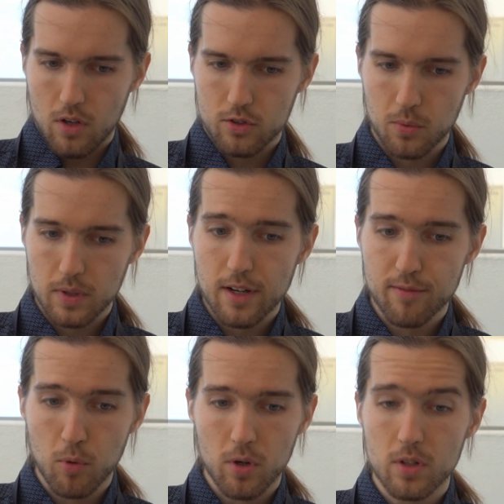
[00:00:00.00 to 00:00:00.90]
So we
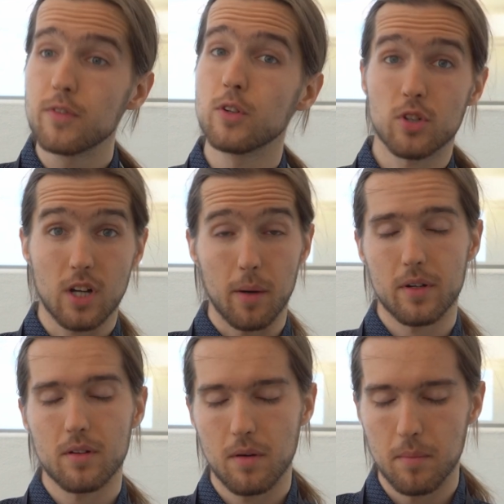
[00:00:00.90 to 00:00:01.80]
have more in the future
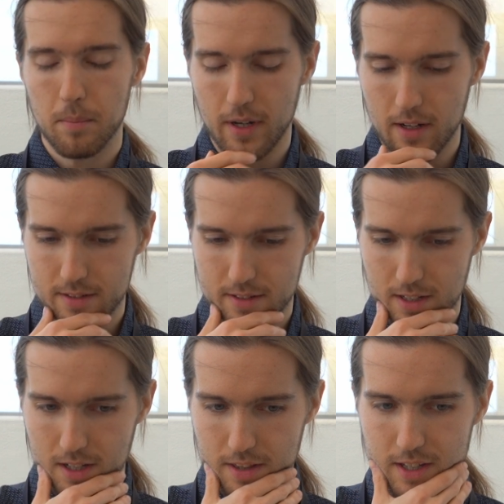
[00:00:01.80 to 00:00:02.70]
coming, but
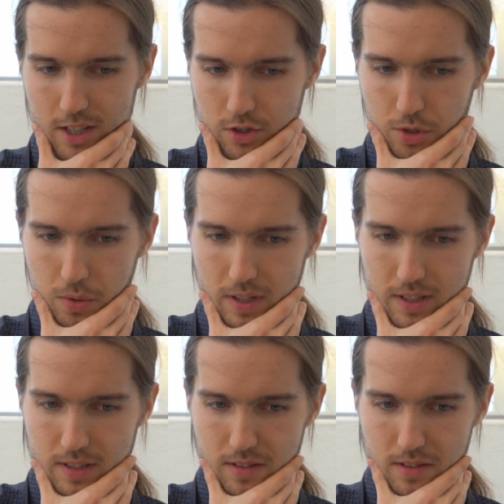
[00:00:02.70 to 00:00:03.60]
the issue
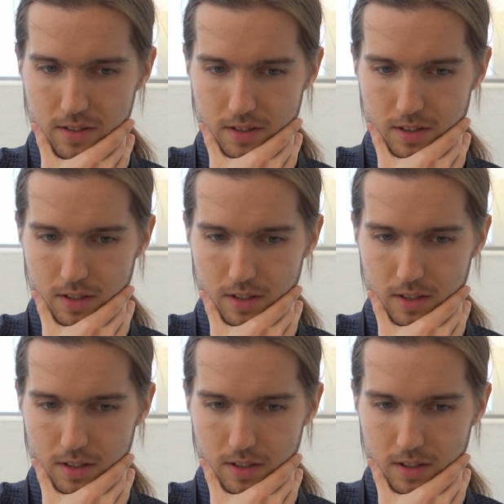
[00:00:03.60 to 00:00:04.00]
is